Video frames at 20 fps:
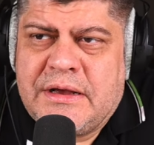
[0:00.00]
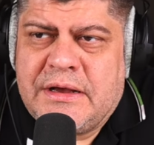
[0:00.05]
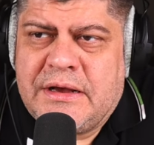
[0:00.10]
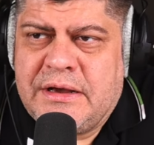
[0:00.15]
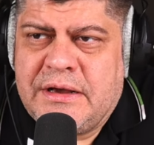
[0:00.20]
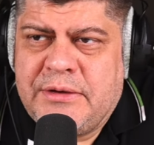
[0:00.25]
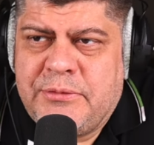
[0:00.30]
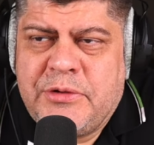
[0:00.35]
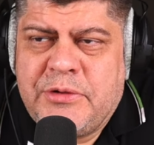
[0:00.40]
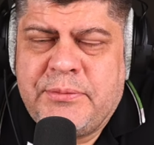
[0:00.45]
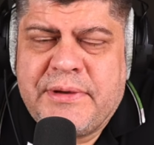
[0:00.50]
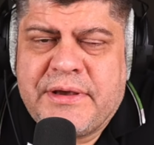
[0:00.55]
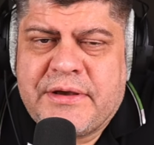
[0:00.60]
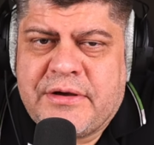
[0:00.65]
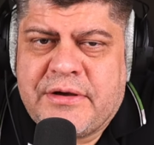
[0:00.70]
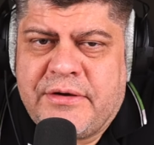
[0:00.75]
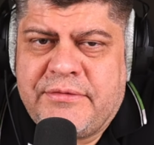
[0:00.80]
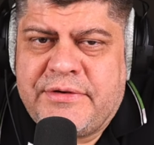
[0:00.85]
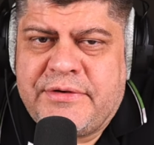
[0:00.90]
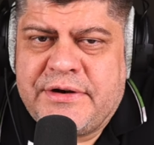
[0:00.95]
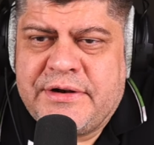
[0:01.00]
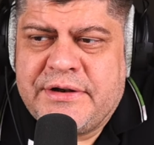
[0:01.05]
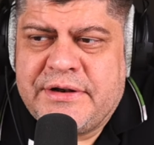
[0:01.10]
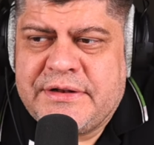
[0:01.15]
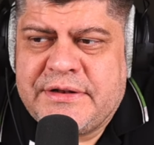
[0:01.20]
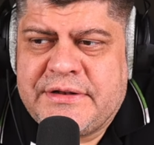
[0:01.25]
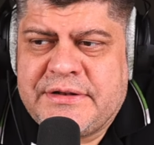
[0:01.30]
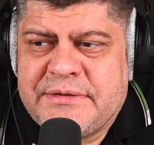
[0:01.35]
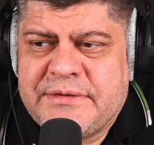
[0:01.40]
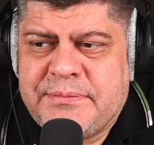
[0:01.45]
I will be covering
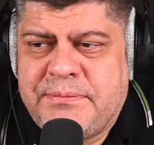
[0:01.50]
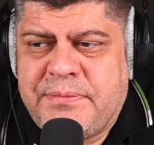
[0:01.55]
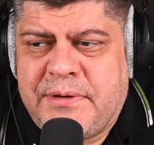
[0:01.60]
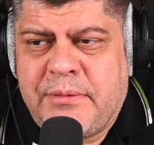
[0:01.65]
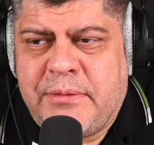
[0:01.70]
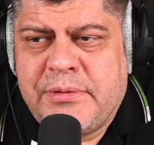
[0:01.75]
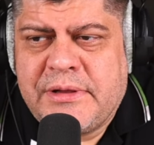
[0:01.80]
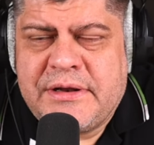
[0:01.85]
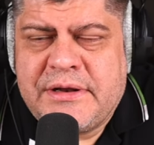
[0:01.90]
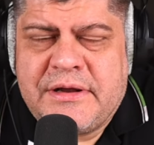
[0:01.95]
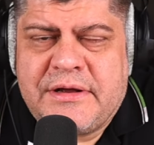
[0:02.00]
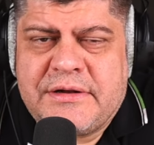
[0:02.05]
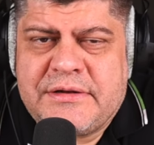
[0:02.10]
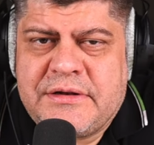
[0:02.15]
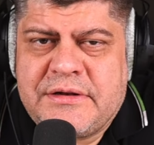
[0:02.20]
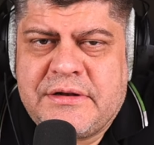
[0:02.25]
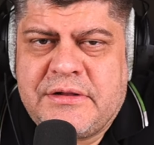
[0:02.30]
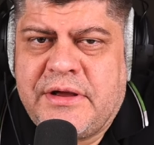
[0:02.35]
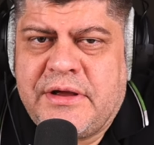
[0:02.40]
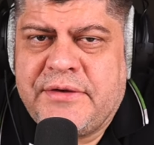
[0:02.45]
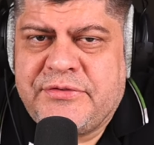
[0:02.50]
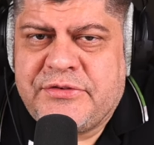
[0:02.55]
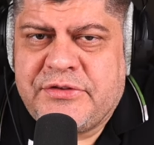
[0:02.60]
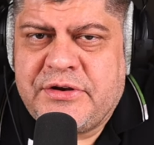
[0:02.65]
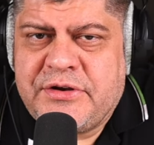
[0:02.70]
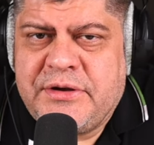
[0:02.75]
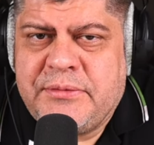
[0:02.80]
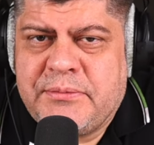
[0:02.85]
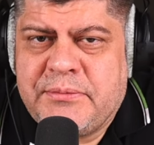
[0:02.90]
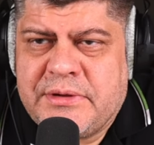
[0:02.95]
it, probably not on a live
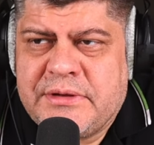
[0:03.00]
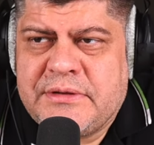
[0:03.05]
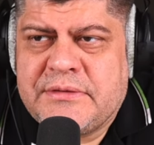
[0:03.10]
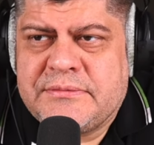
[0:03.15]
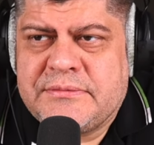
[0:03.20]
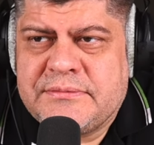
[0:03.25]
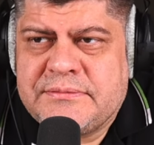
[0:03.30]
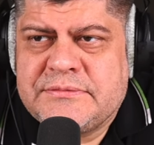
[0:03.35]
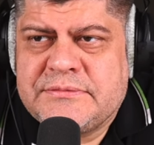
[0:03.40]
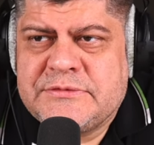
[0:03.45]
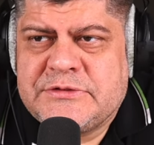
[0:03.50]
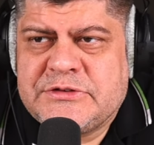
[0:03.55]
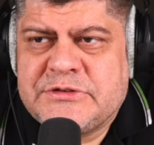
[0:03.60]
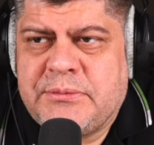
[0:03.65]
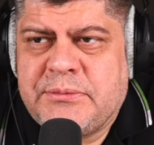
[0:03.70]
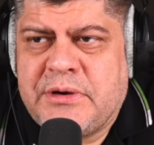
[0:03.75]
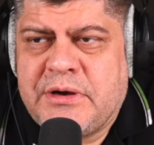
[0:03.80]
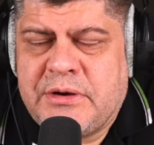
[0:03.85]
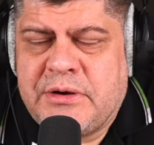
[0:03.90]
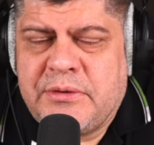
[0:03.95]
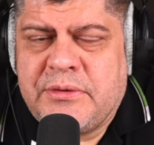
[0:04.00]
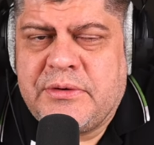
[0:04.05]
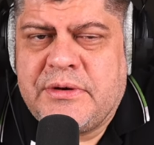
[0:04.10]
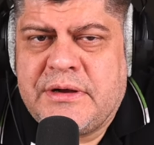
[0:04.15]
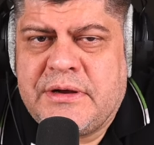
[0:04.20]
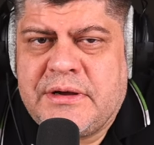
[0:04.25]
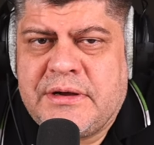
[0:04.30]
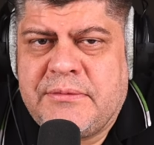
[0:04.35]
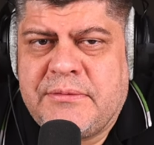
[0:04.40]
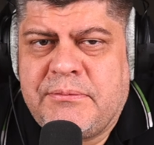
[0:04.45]
stream, but somehow.
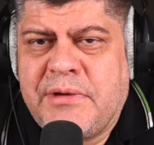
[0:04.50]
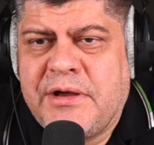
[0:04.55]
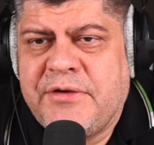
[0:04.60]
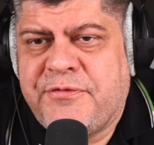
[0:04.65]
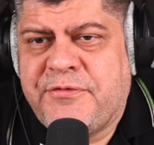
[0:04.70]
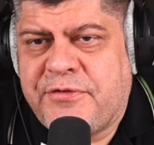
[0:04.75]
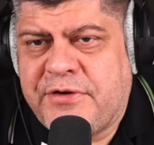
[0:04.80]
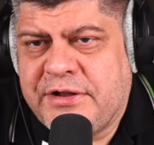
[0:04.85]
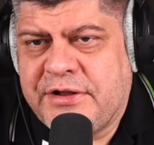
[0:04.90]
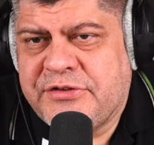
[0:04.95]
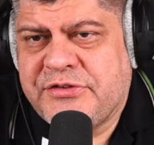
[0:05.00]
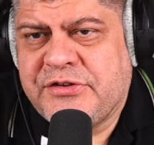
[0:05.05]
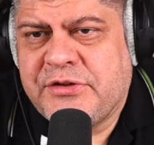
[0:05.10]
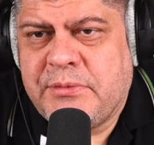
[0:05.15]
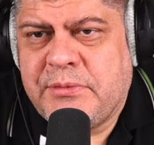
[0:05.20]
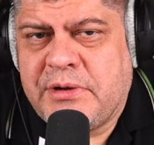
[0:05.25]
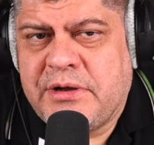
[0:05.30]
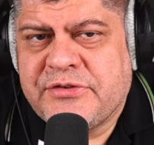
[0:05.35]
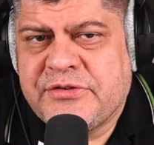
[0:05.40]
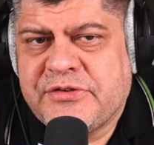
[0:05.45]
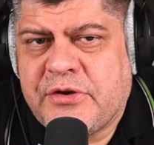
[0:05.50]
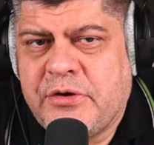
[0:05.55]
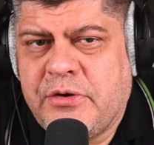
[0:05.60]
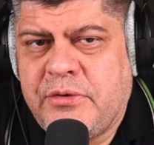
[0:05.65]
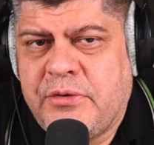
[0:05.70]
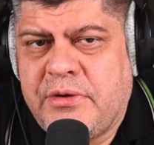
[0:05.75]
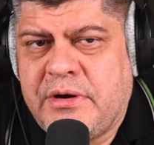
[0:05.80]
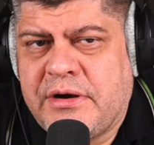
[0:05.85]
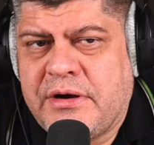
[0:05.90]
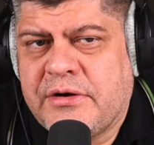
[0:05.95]
Uh, my friends in
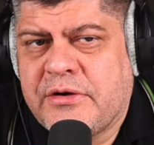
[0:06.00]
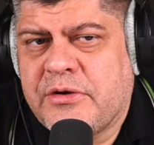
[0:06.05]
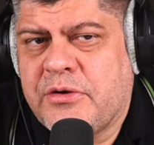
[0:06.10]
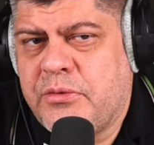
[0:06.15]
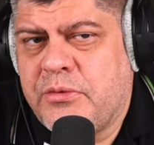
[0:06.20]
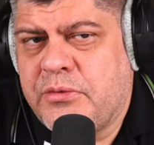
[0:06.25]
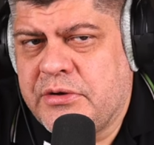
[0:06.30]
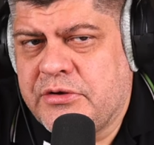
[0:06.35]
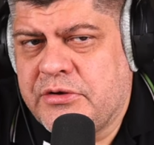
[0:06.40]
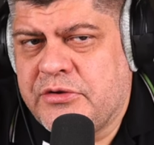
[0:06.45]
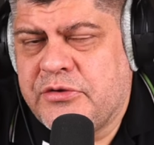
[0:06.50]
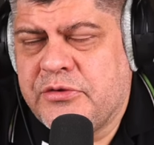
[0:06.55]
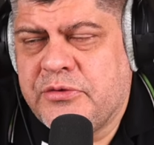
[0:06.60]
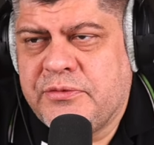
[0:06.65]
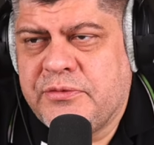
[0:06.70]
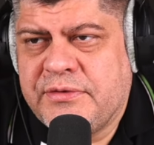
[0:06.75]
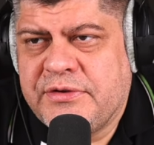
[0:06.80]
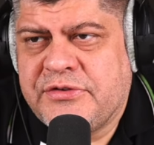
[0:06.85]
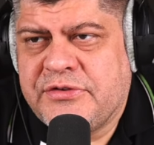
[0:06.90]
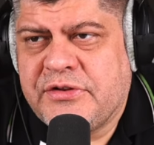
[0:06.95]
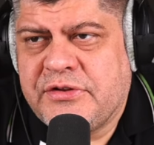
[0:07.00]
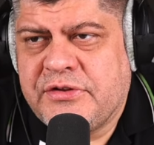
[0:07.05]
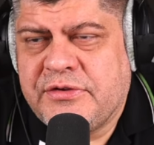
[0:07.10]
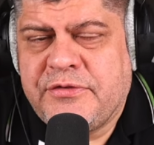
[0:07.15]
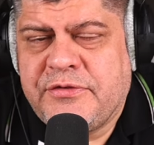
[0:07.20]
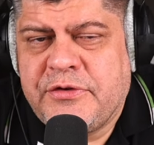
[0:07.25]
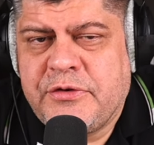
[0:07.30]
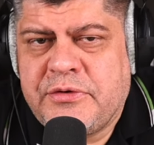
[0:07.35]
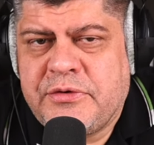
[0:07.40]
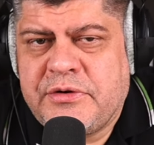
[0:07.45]
Moscow are going to visit the
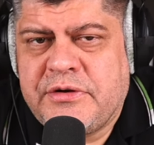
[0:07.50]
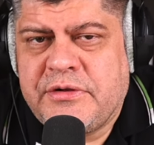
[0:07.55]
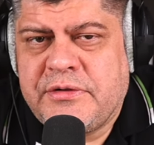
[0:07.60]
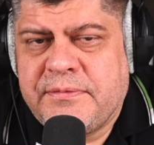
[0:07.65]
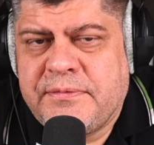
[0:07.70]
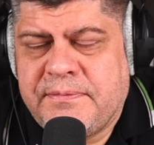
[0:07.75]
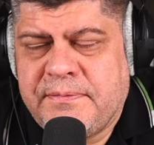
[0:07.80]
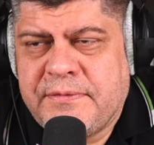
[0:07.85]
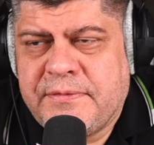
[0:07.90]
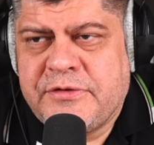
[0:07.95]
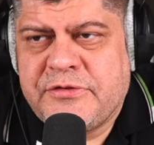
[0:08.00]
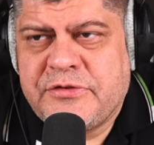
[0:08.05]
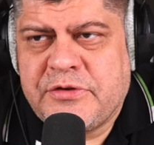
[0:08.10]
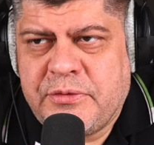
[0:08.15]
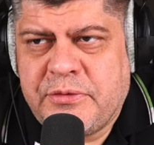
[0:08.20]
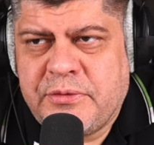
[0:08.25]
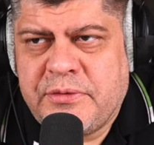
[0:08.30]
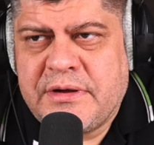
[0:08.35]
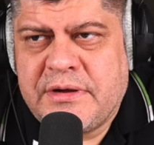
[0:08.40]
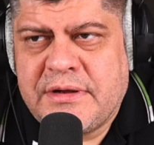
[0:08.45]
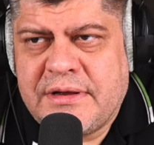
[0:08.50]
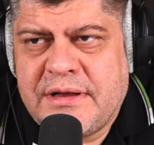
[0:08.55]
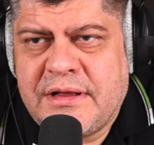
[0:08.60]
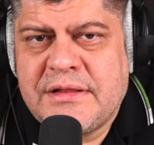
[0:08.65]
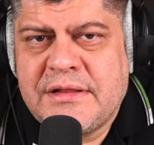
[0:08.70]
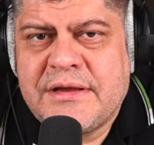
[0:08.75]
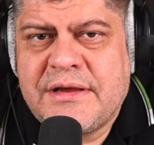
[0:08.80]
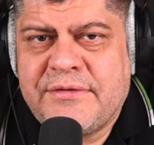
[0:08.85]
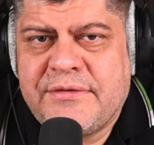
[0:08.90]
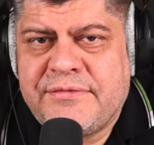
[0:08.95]
funeral, so uh,
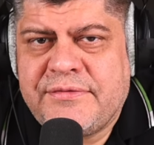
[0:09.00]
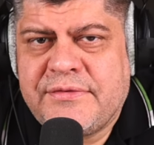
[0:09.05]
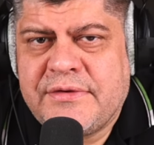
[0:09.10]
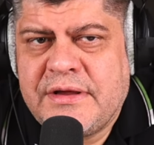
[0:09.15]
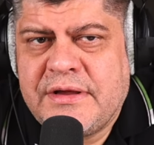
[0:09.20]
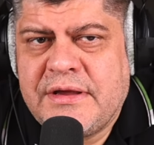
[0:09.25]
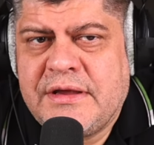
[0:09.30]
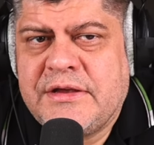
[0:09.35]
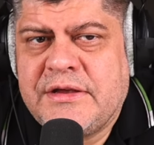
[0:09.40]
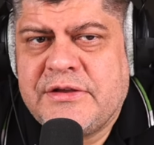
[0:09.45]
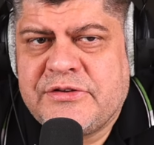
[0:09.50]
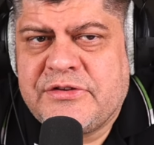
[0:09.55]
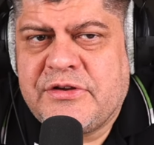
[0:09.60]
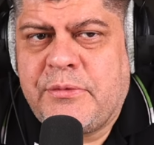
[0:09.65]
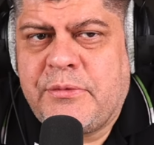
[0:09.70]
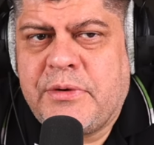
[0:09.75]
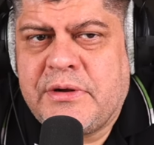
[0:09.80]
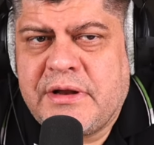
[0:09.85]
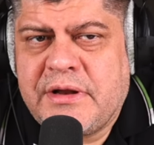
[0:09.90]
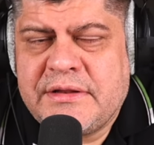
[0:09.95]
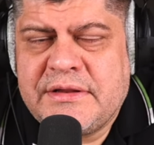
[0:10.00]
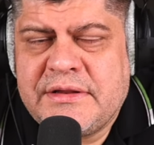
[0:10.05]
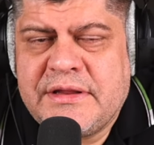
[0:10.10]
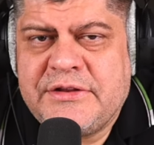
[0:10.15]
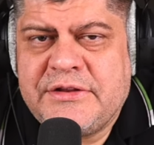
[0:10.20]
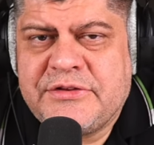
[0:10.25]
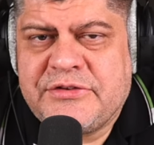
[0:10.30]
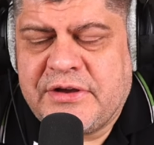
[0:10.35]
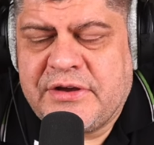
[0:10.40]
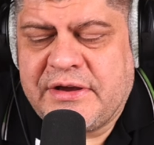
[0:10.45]
I'll have someone on the
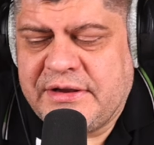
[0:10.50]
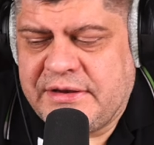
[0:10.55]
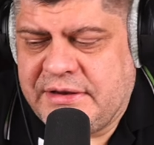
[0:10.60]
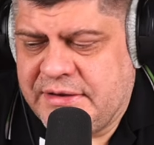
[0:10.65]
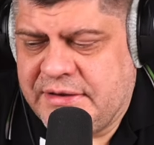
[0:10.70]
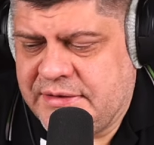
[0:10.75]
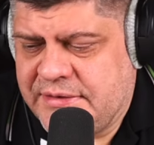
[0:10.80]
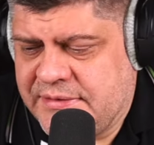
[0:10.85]
inside.